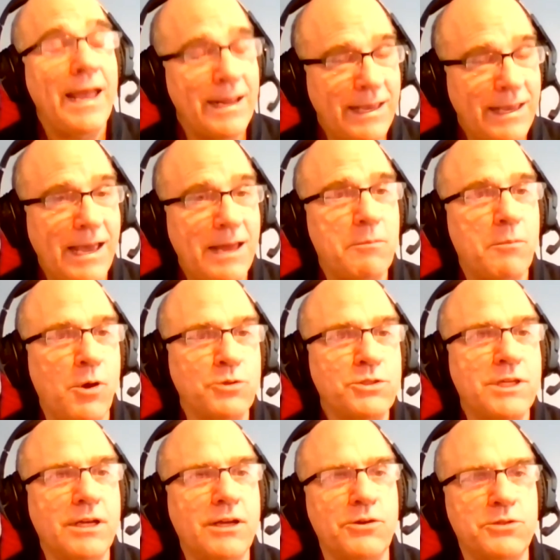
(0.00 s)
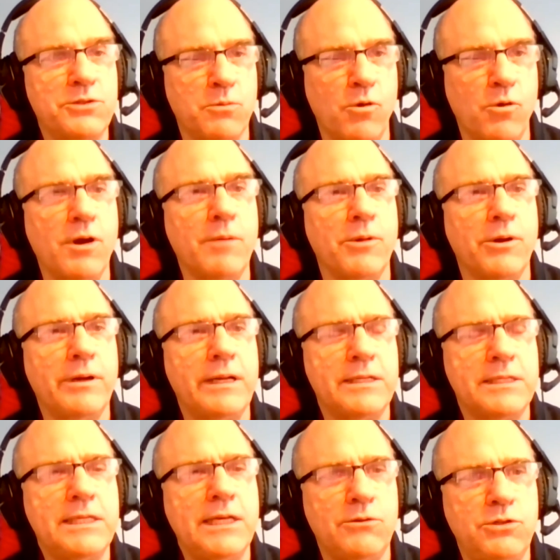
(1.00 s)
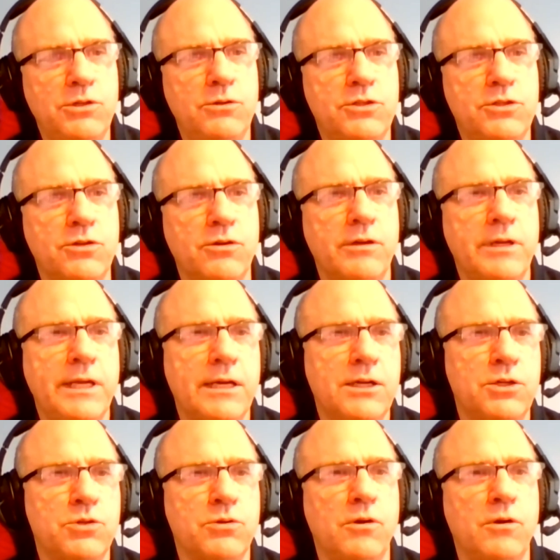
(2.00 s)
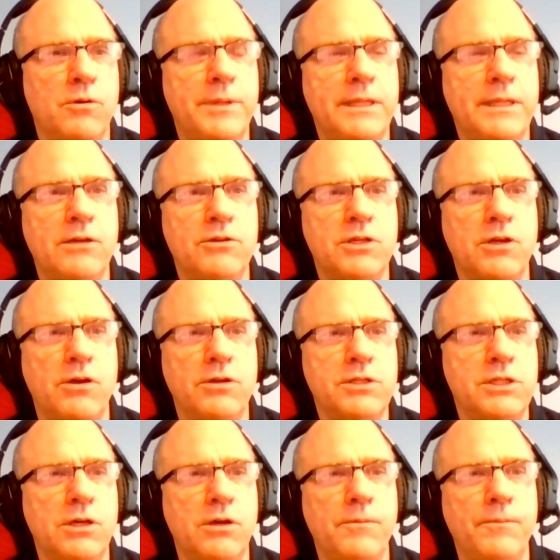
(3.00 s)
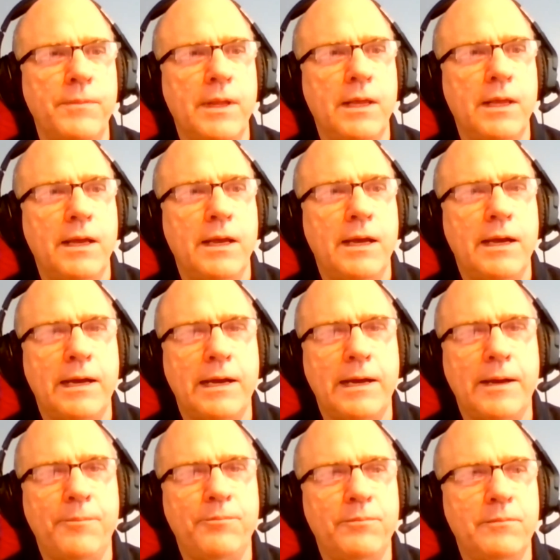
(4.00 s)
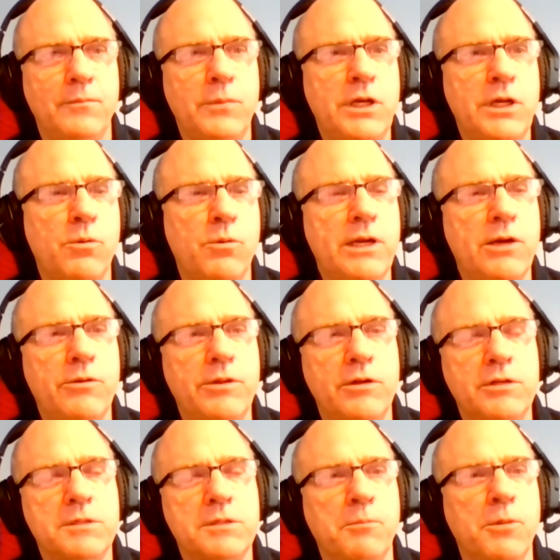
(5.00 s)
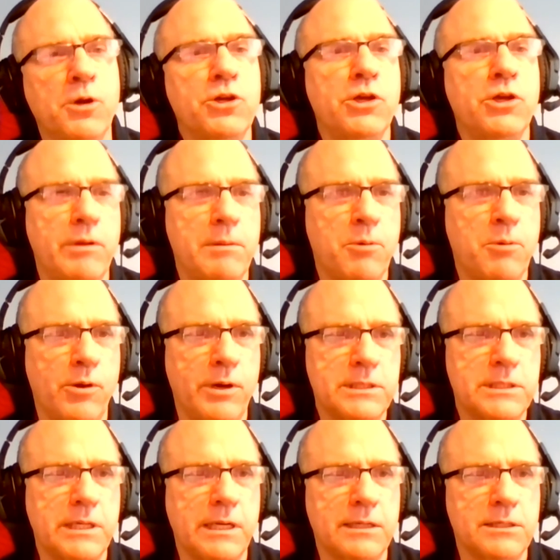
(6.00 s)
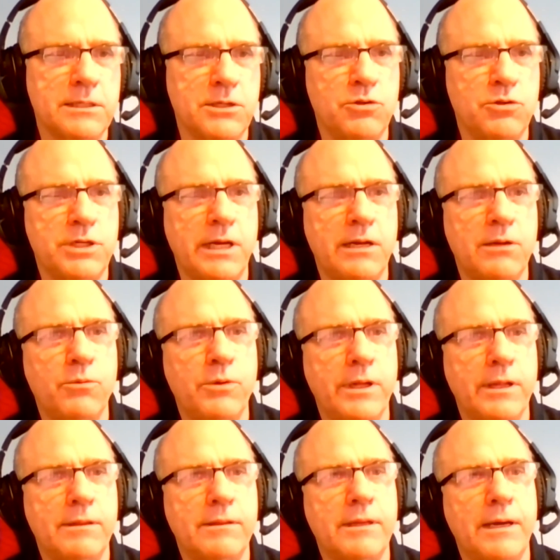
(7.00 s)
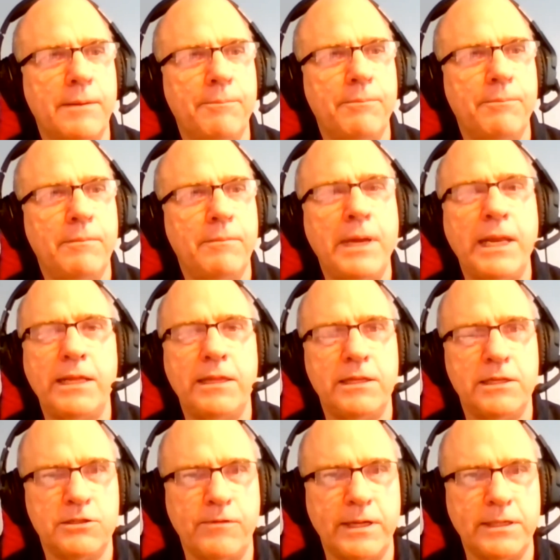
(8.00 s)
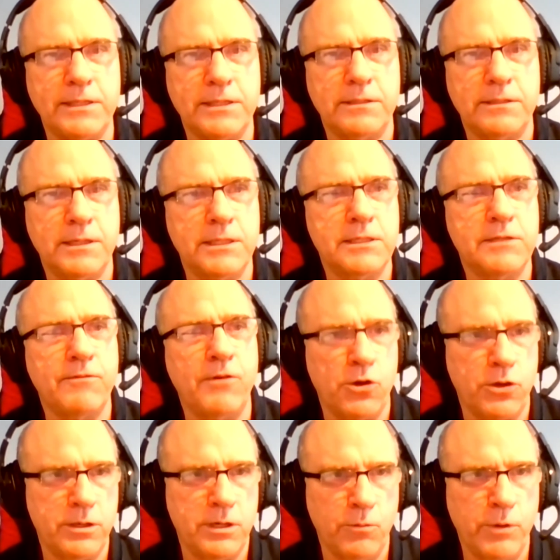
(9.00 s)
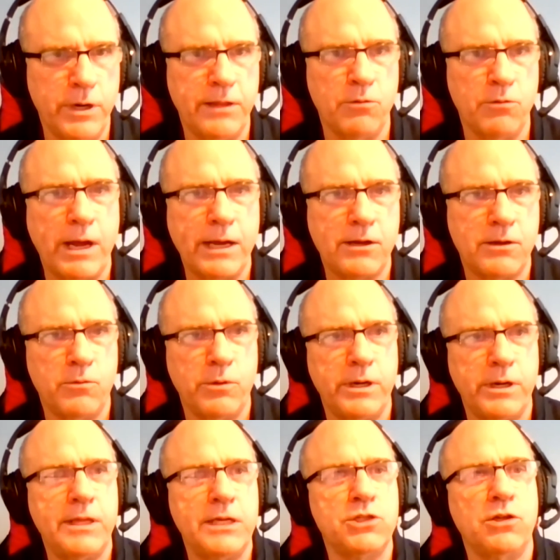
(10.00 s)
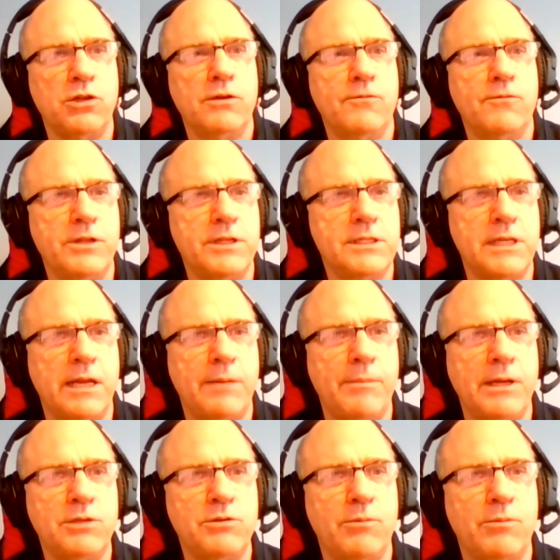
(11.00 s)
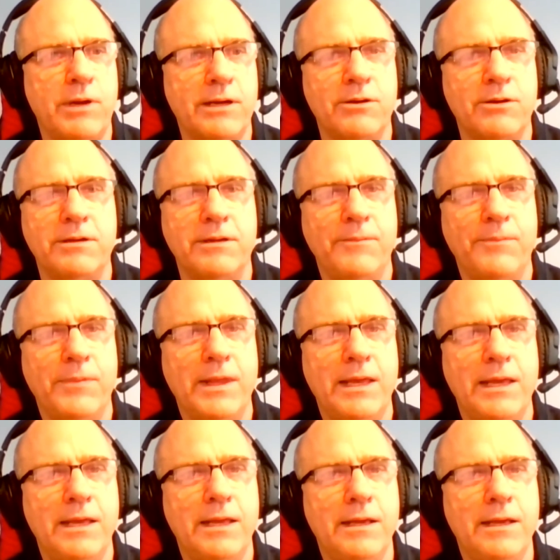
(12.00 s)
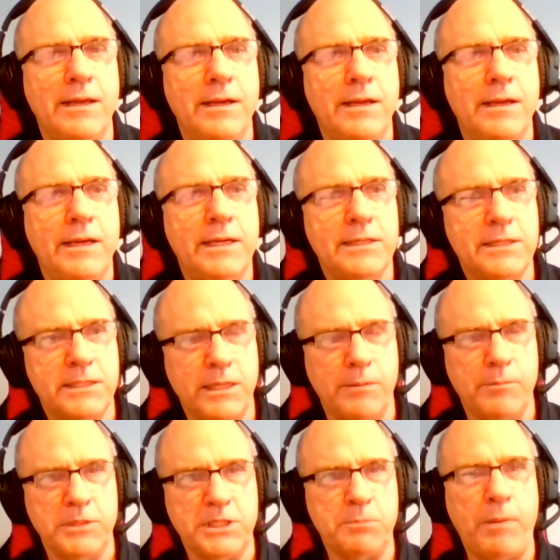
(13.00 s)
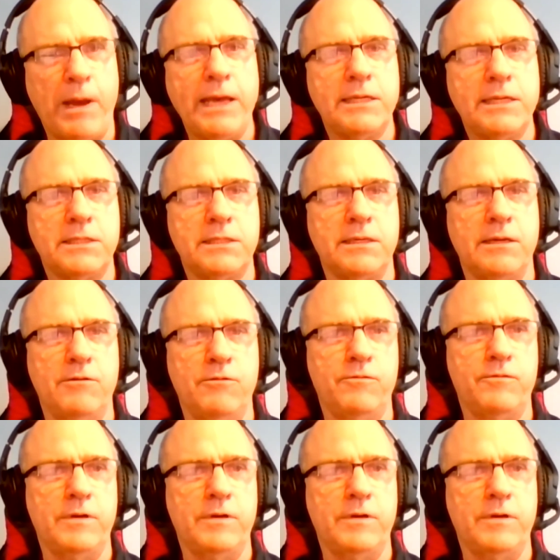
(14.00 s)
can. Most of it goes warmer, and CO2 is certainly a control, but there's also we know there's mercury poisoning associated with many of these events, because one of the things you look for in the sedimentary record is some spikes of